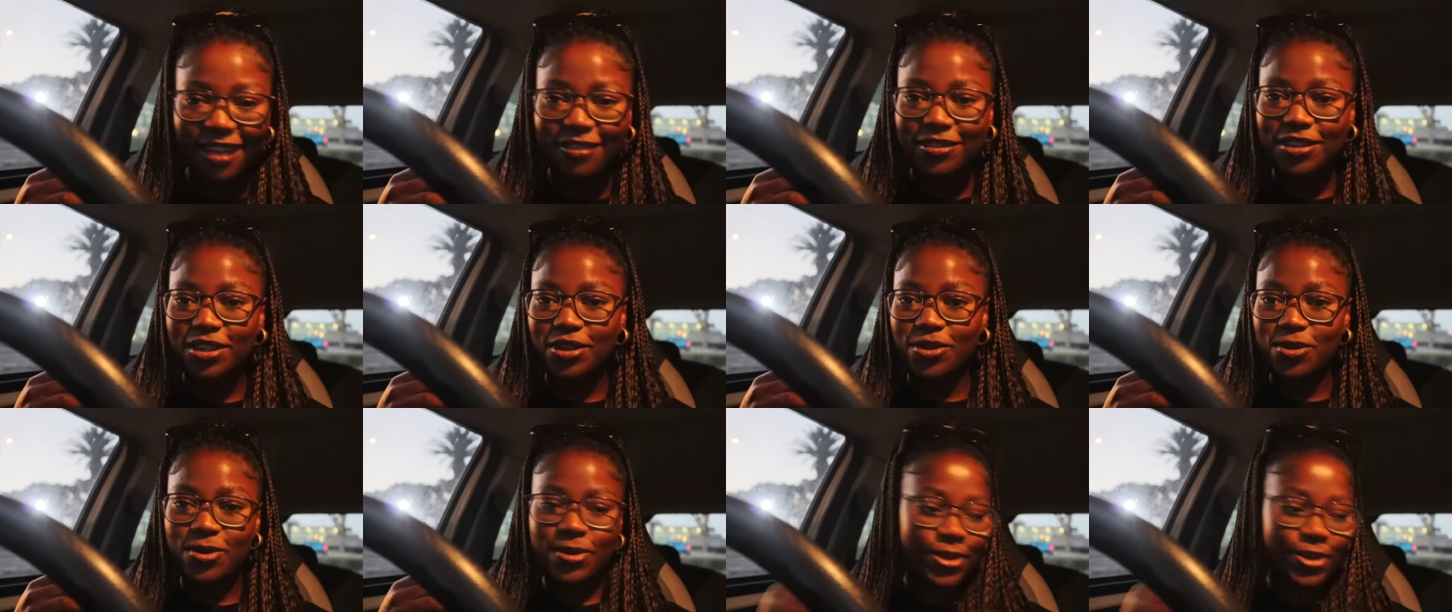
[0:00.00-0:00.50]
I've
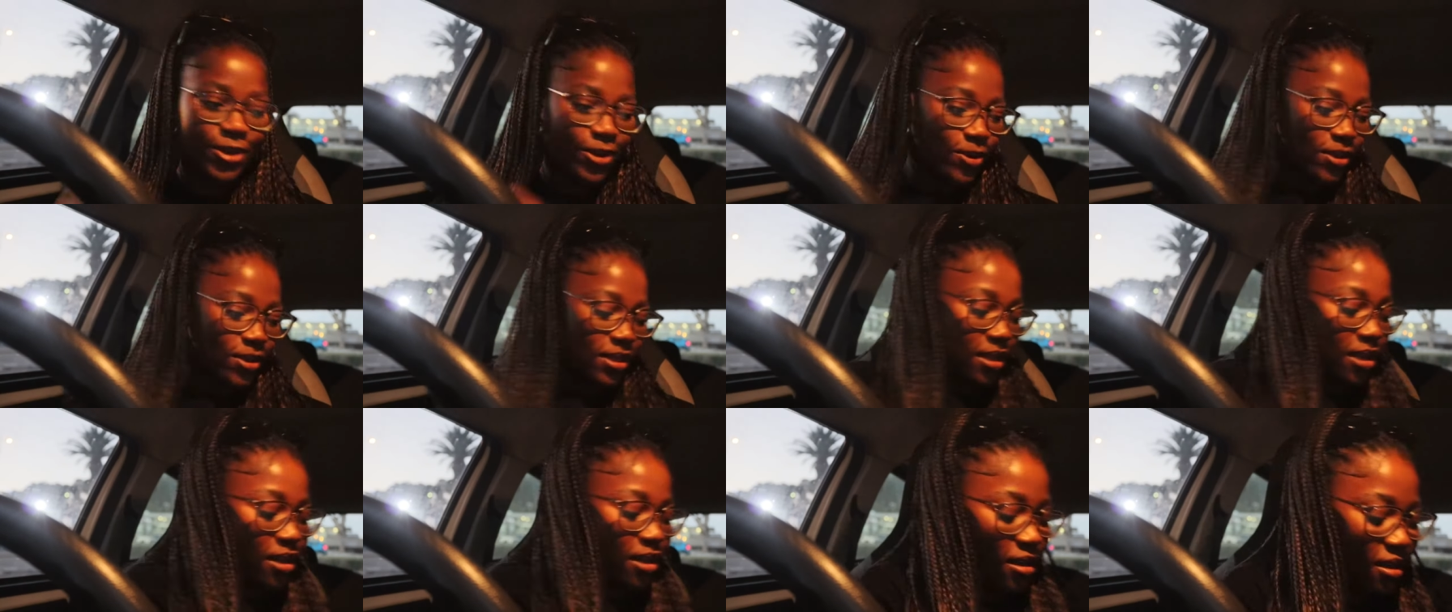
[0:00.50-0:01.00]

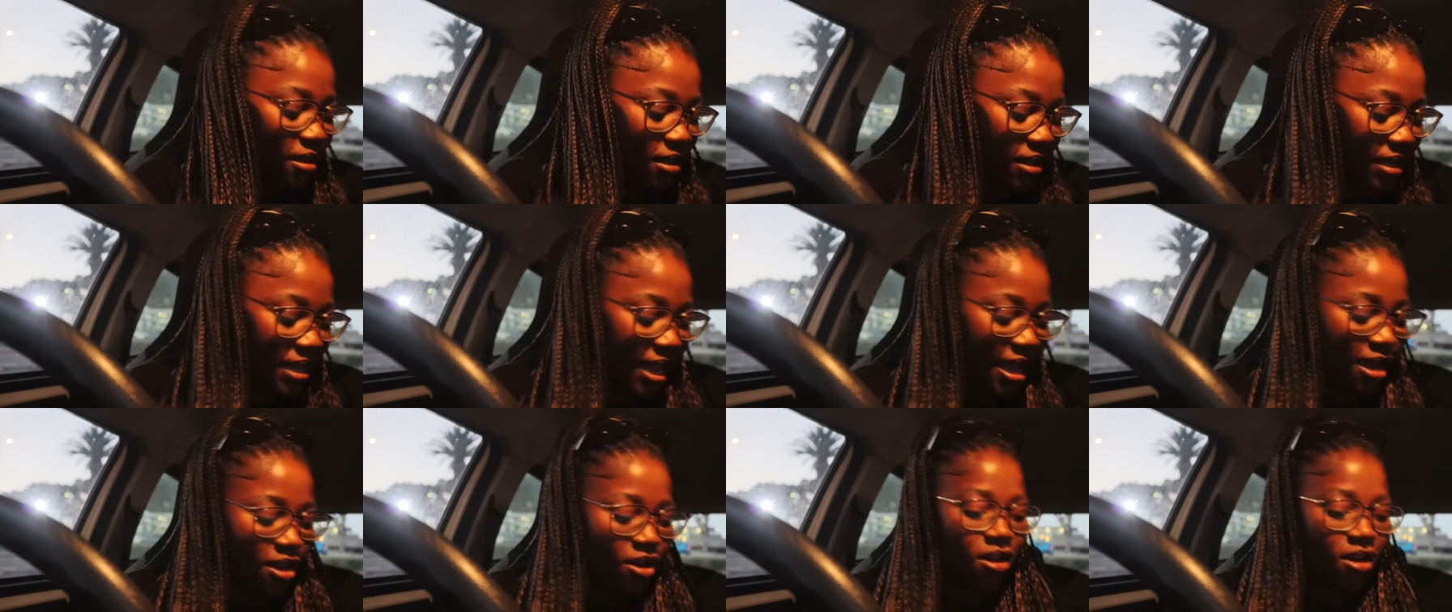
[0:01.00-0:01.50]
secured the
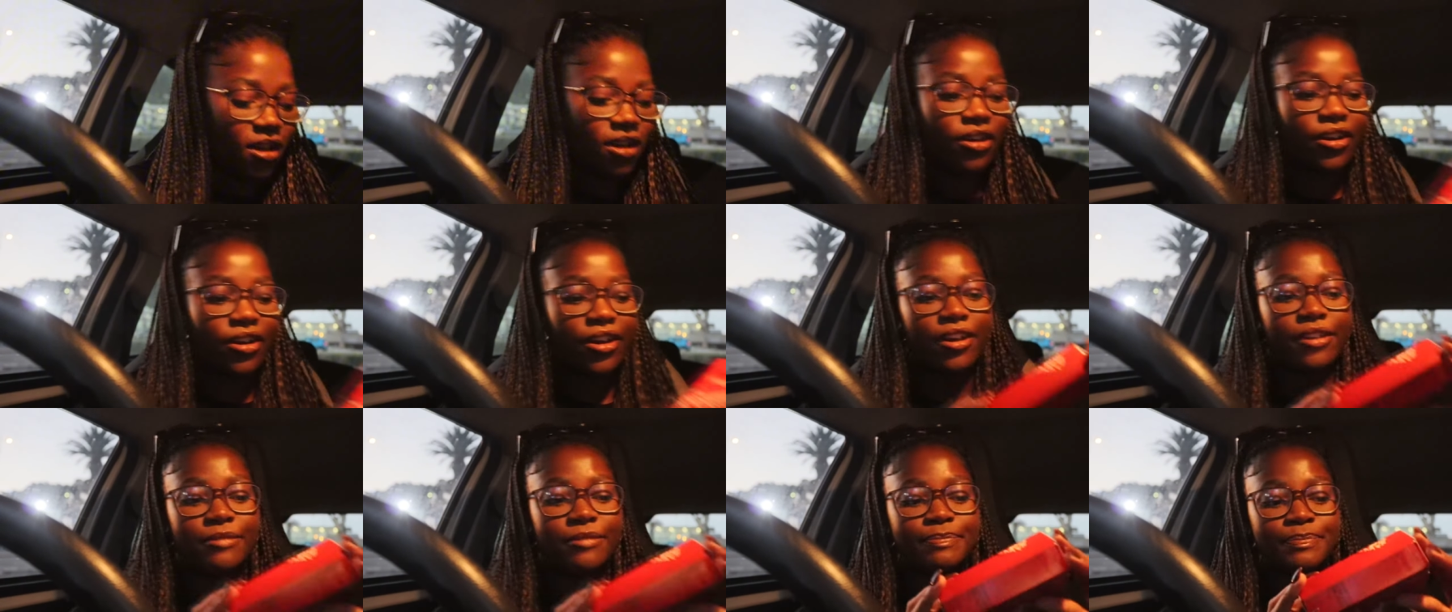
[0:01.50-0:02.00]
goods. I got
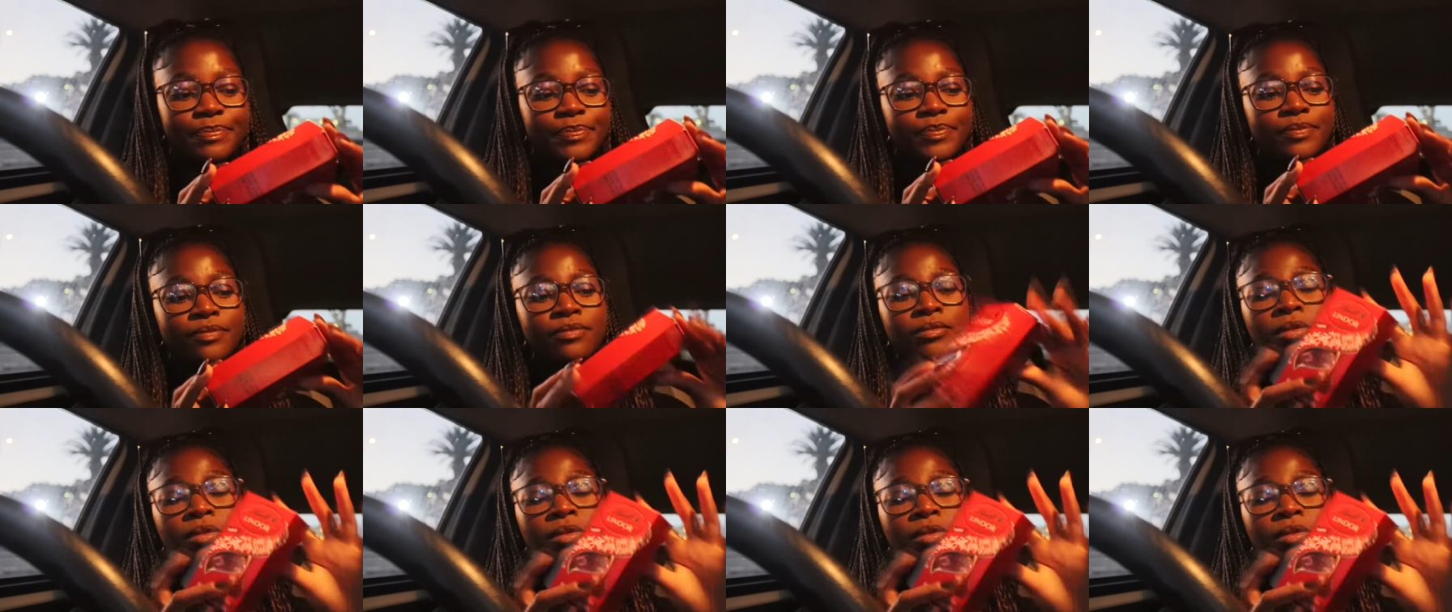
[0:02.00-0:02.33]
her